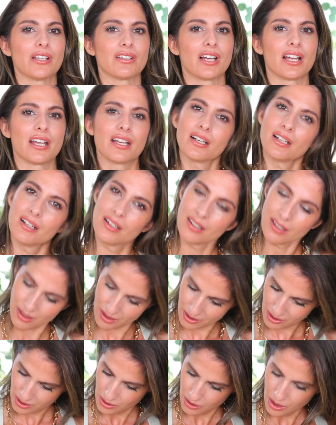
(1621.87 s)
like
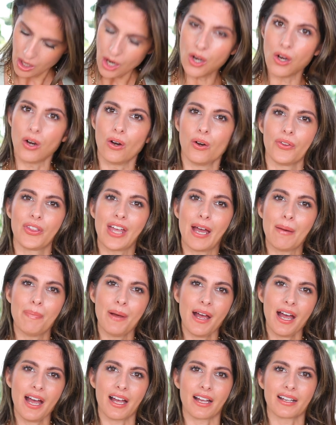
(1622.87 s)
oh that
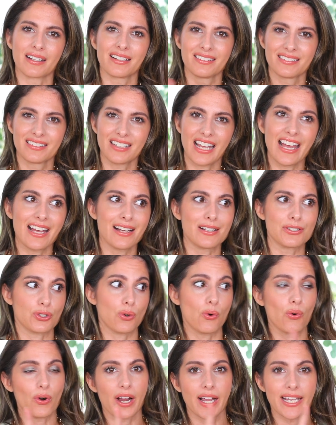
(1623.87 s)
bag and
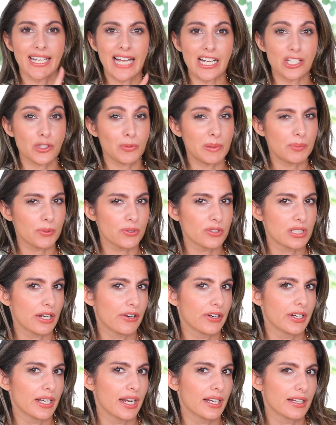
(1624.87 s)
or I catch people
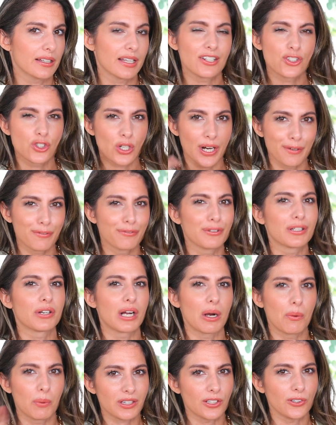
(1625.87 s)
staring at it like trying to figure
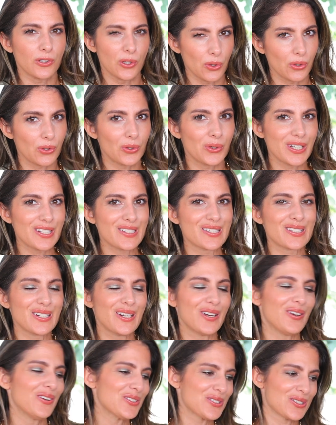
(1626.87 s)
out what the logo is you
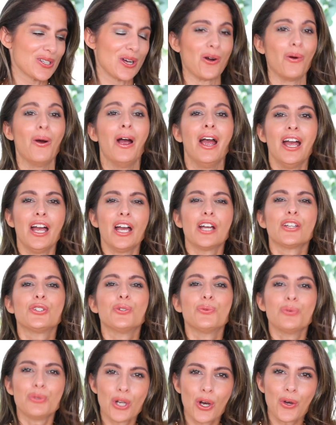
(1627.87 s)
know so
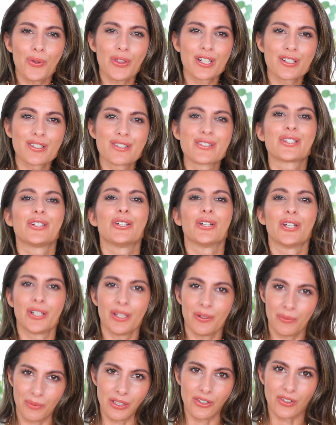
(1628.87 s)
you know that it's
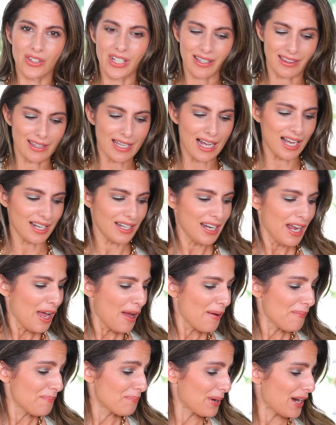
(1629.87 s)
good when you get that
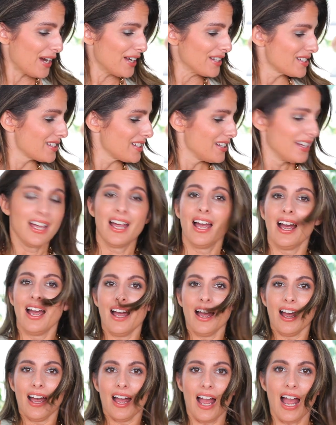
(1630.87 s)
but
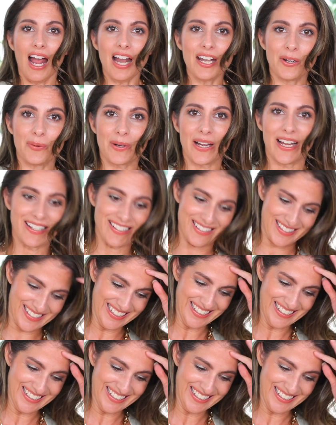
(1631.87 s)
anyways,